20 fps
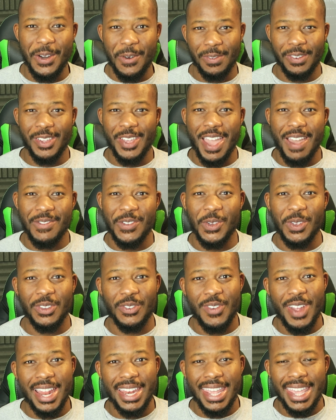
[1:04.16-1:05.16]
Hopefully you have
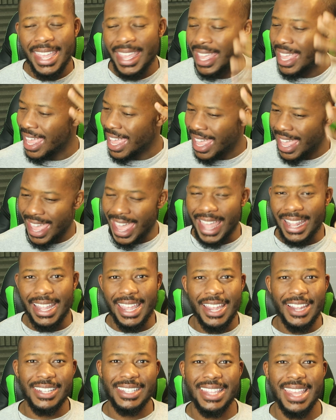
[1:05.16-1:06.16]
yours ready and
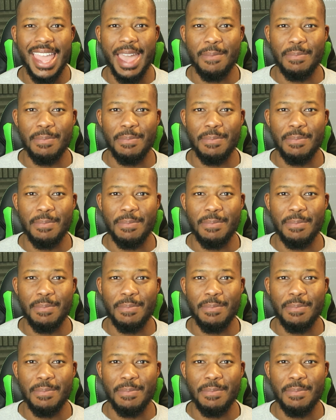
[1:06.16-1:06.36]
here's the